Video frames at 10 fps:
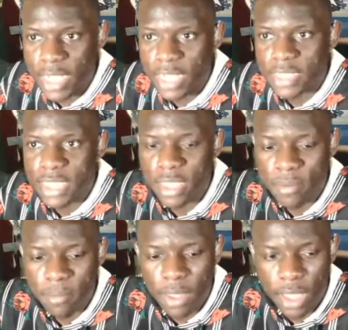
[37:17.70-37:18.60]
it's
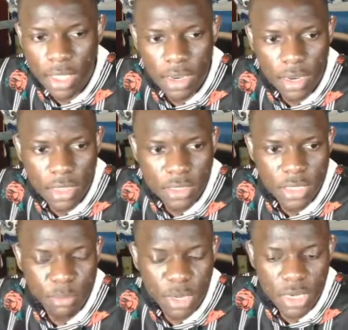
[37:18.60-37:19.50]
him and his
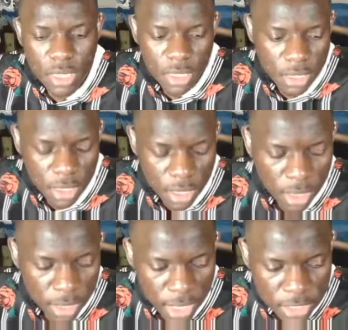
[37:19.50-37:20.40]
buddy
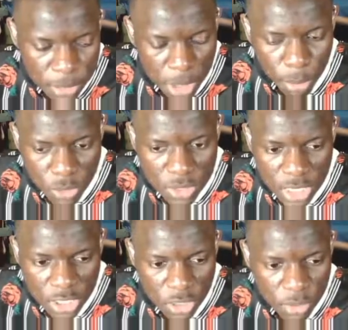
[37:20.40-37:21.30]
that's the most
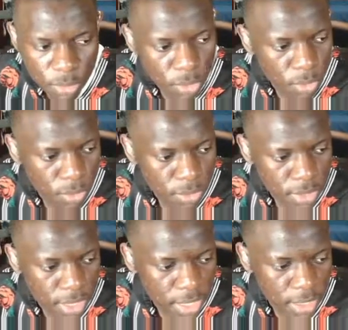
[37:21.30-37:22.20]
danger, bro.
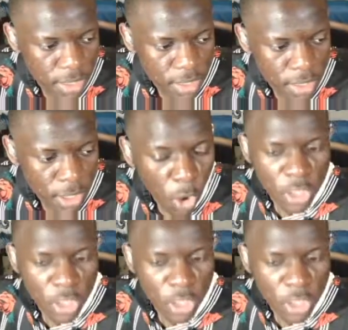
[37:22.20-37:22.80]
Like, oh yeah,